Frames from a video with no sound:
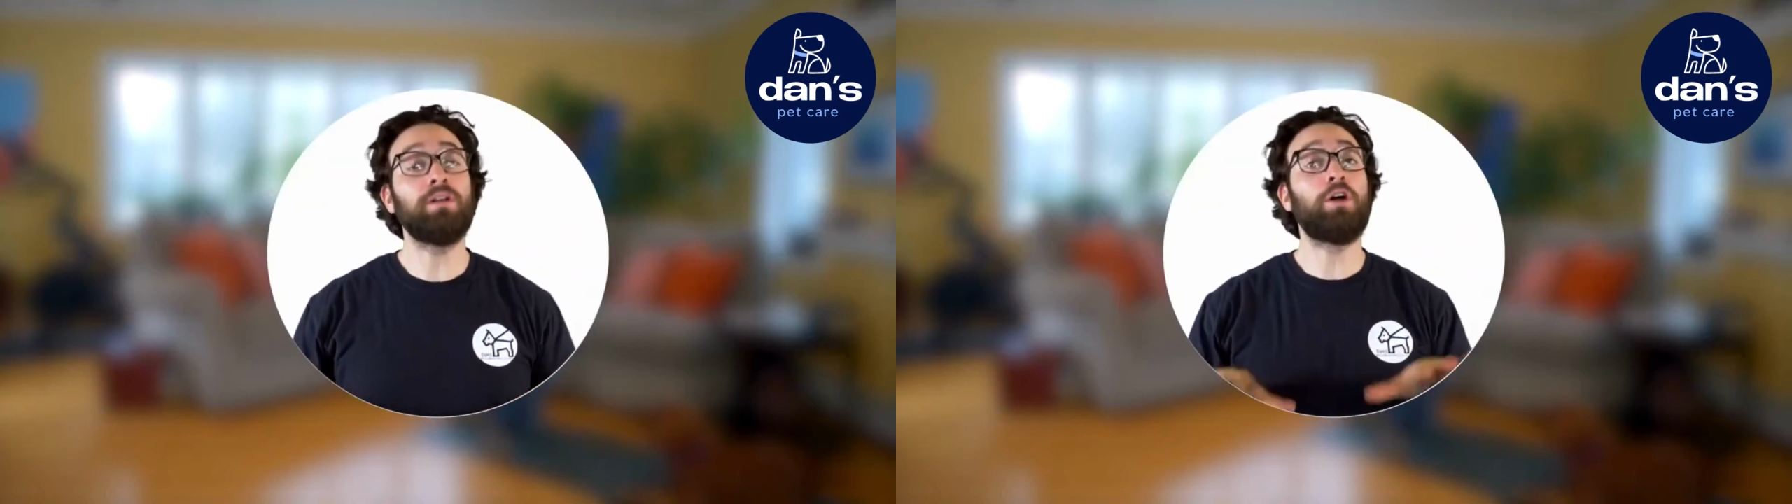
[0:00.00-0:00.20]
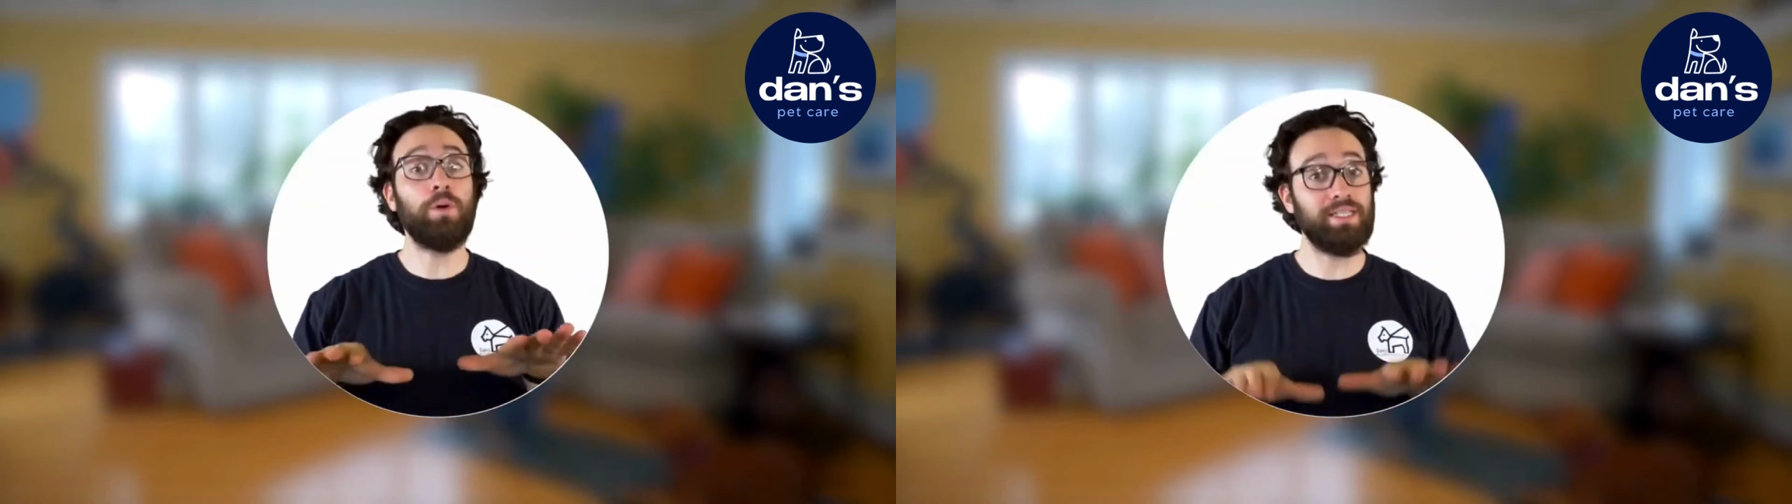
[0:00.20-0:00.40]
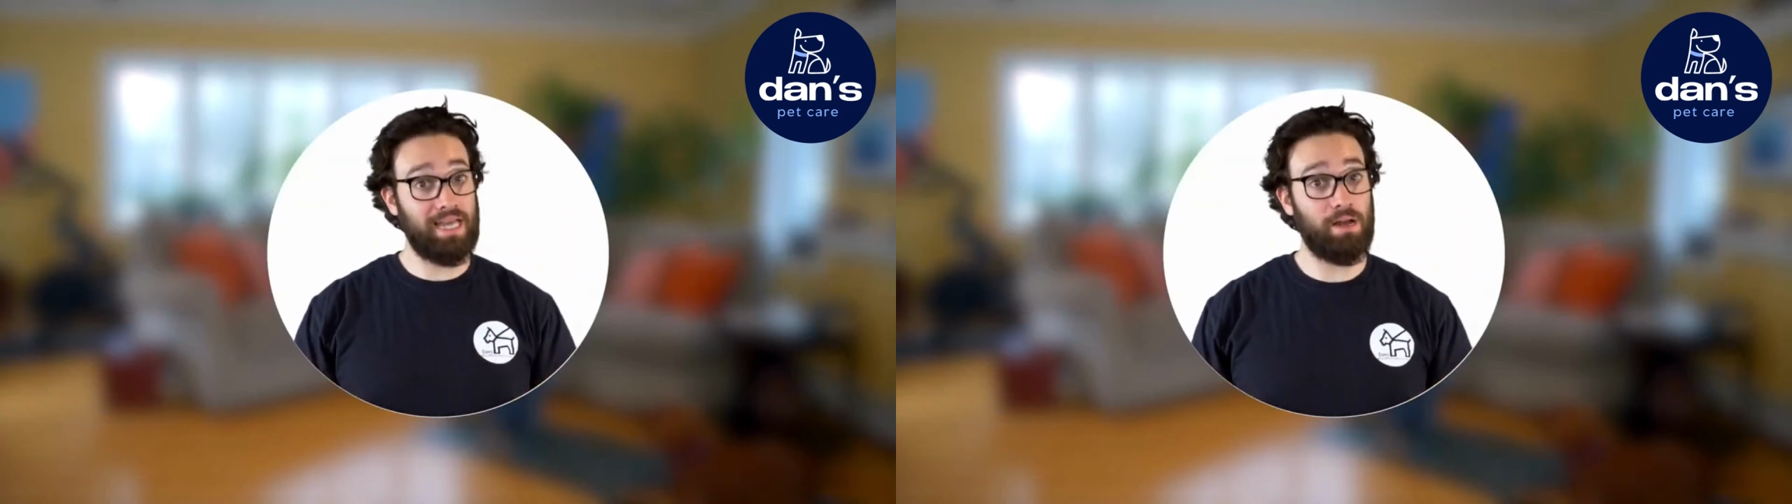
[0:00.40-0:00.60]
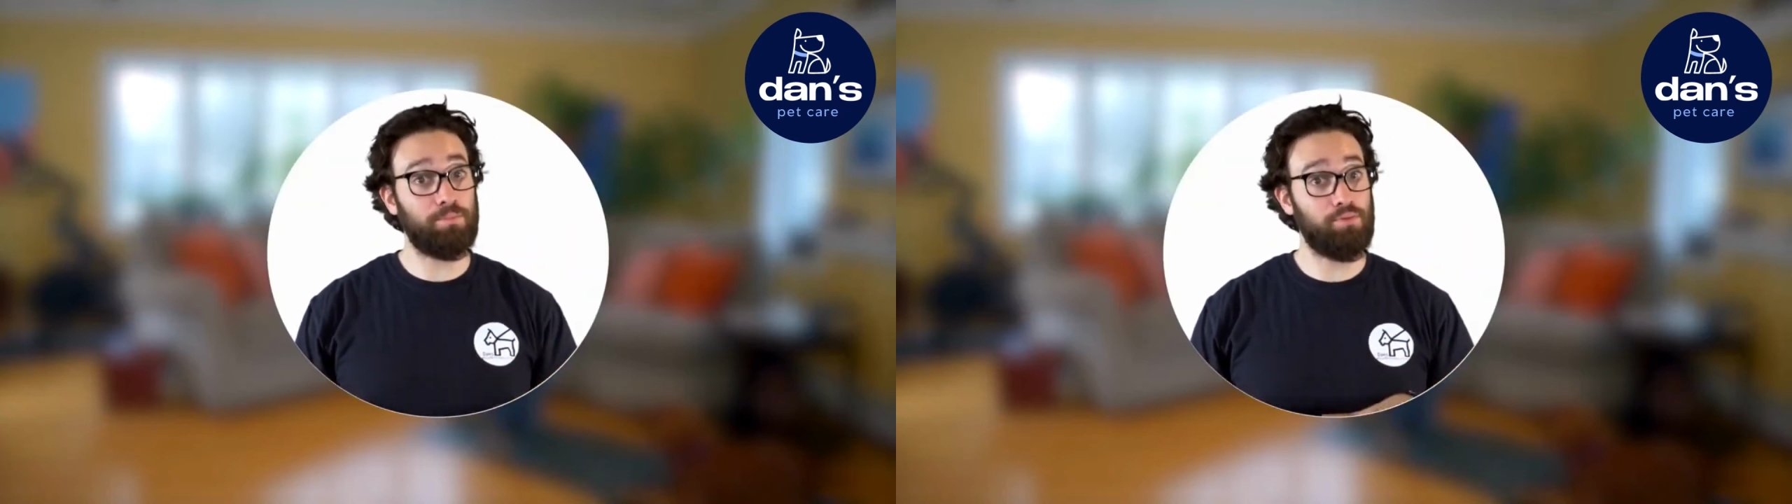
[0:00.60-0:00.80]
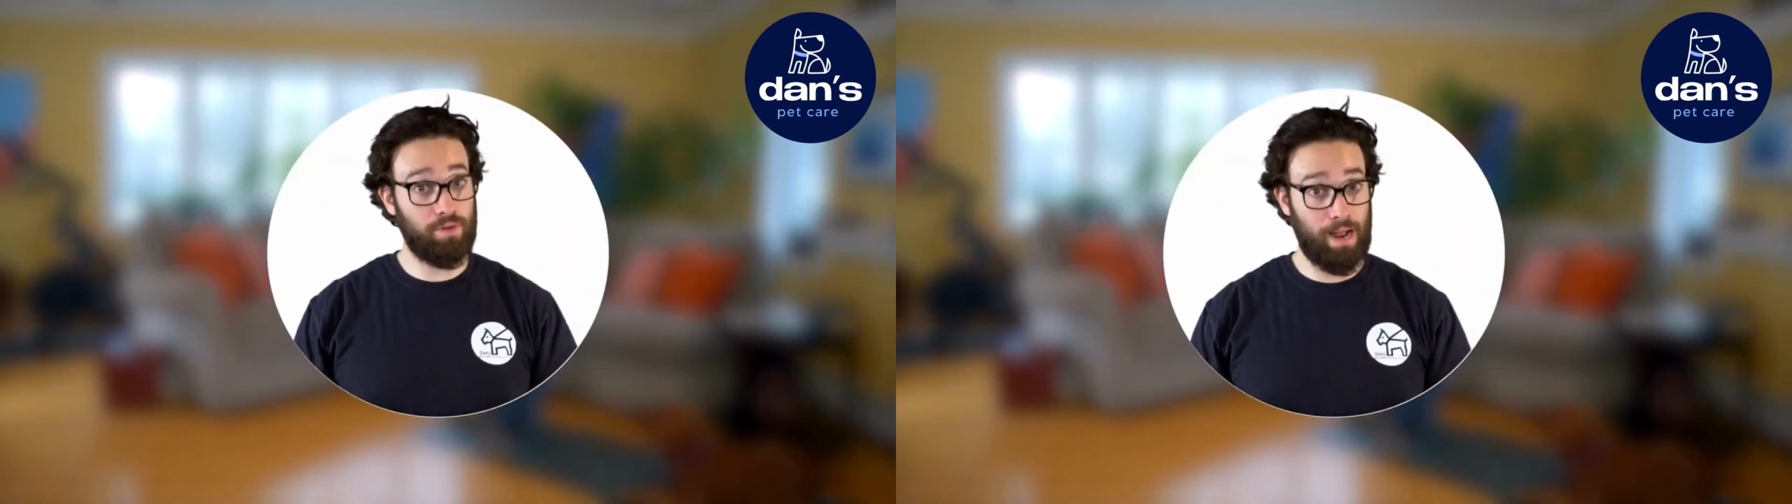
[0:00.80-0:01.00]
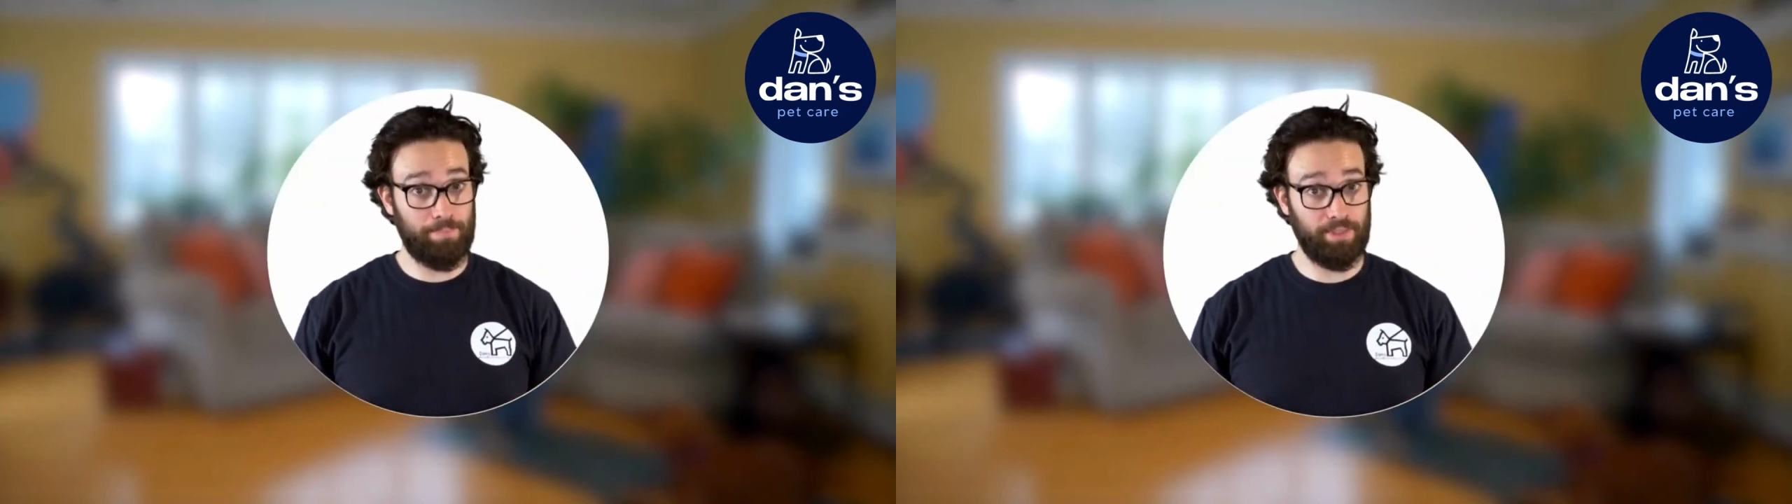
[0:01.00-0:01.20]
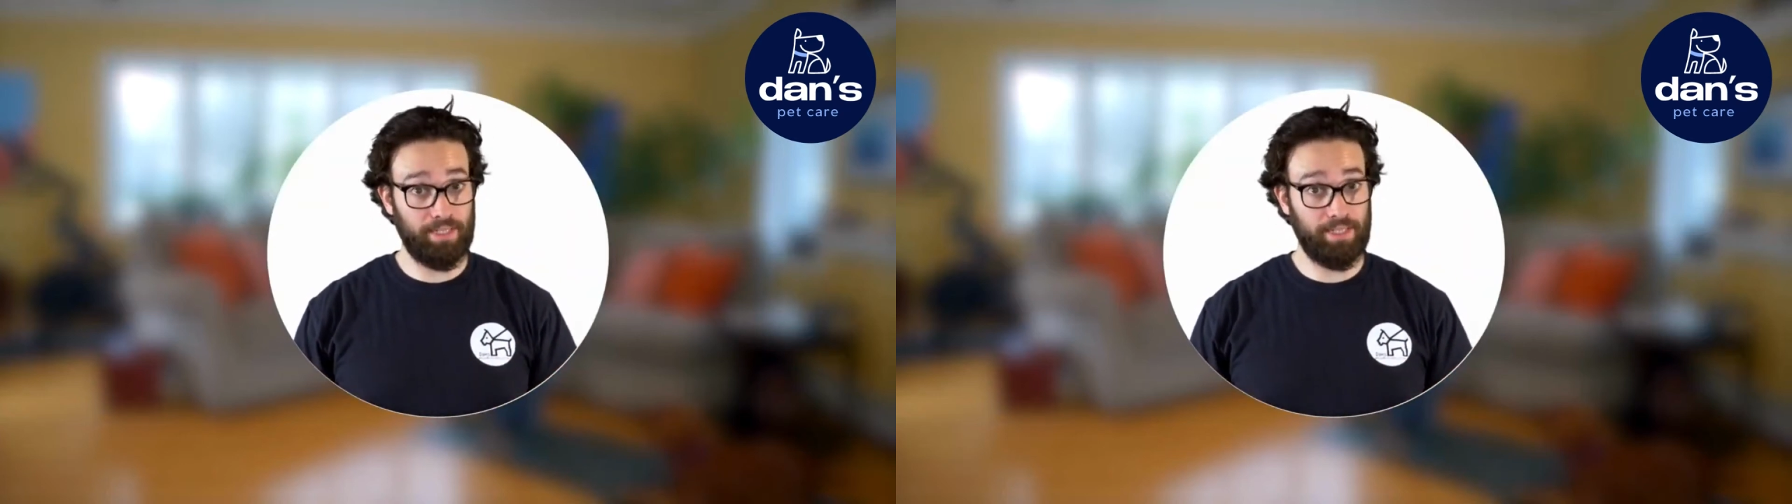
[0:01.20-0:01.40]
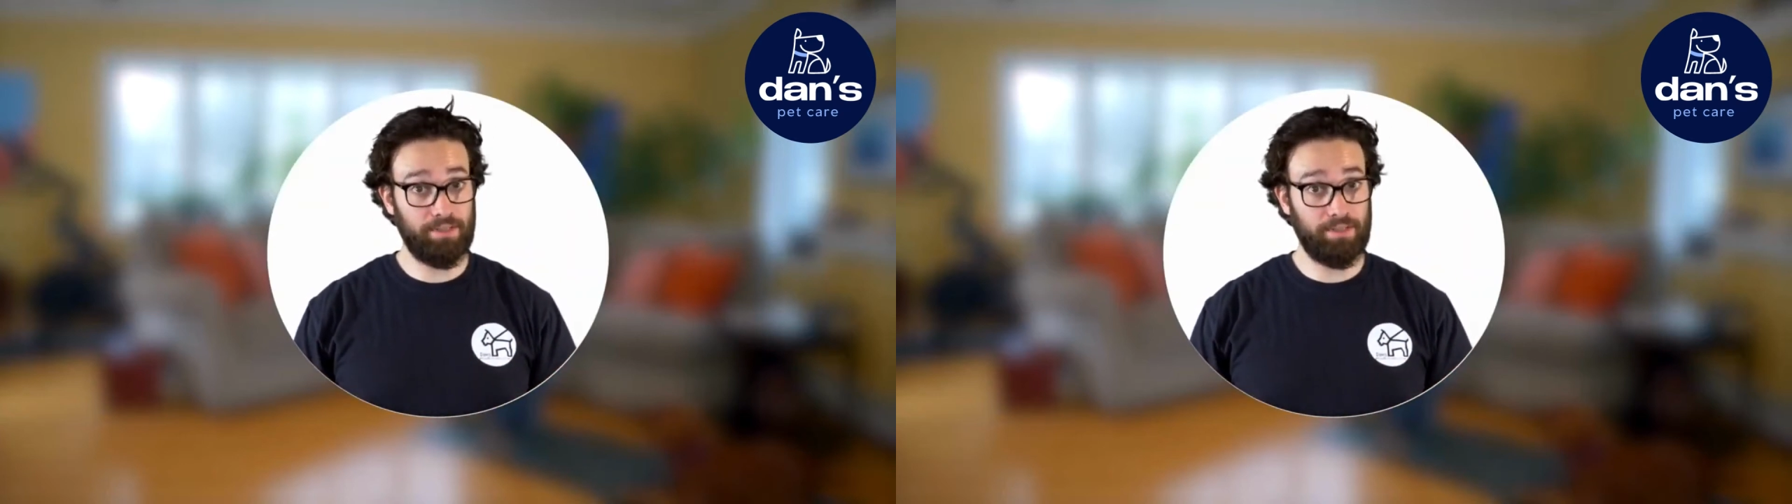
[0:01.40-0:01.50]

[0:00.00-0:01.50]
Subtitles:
going down properly?